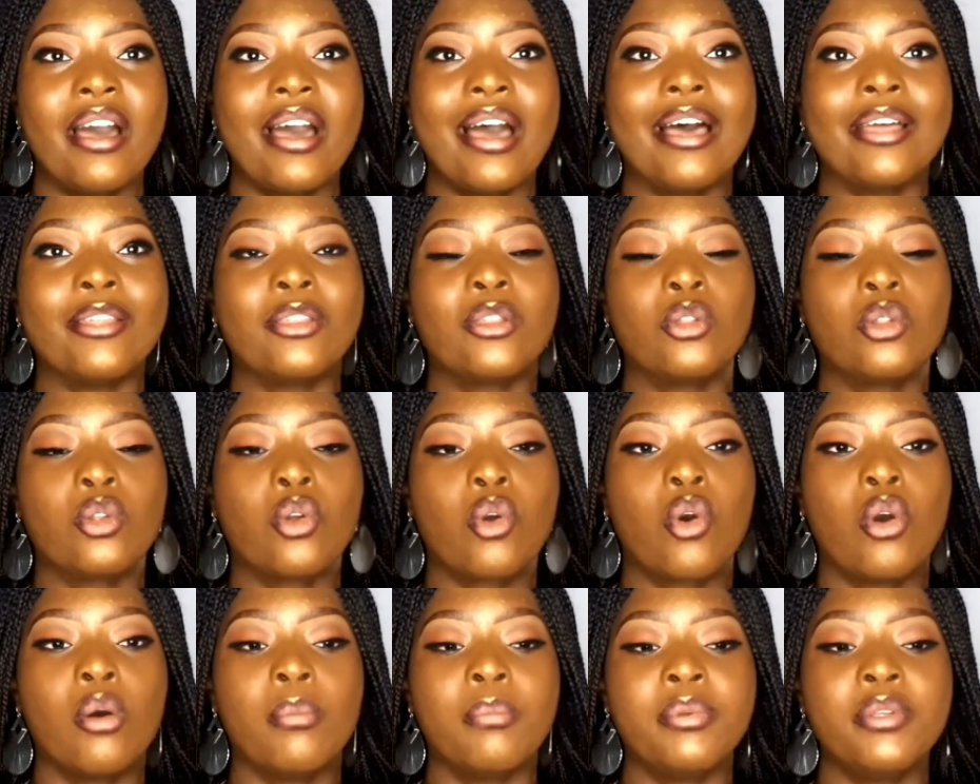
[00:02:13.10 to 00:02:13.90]
at
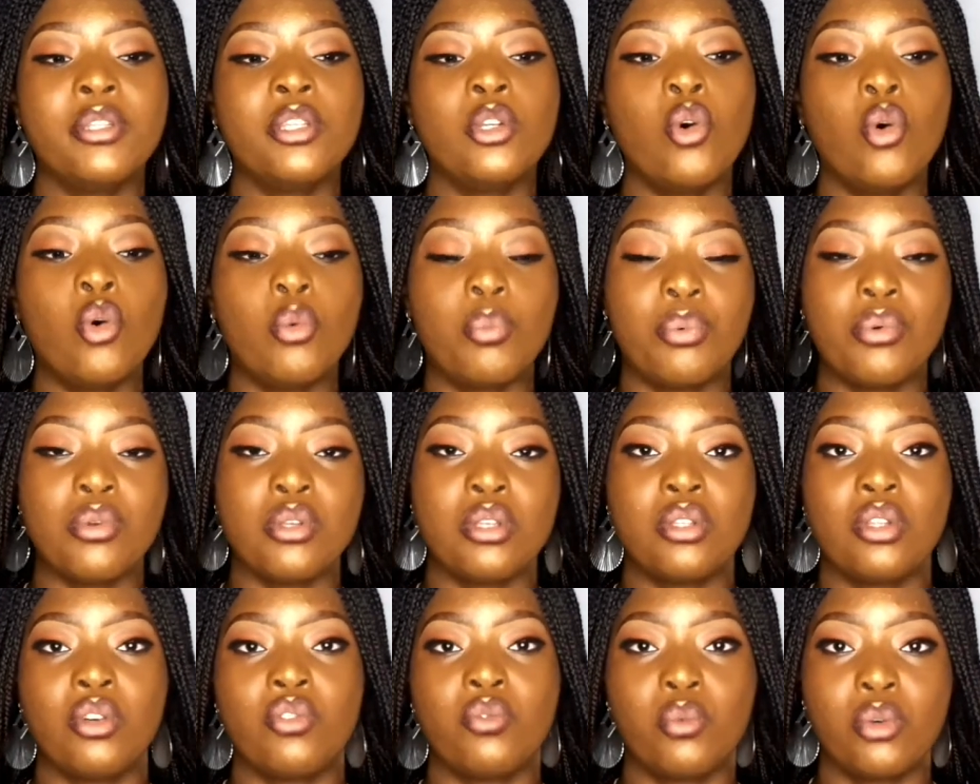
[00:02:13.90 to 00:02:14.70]
completely
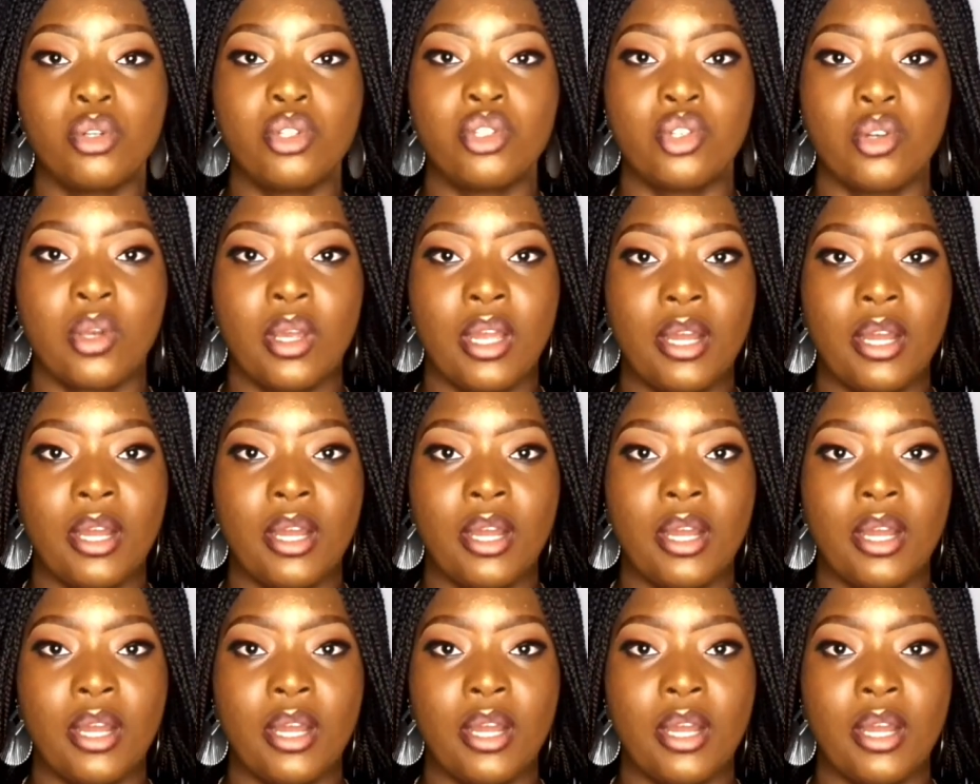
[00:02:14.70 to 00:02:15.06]
opposite of what you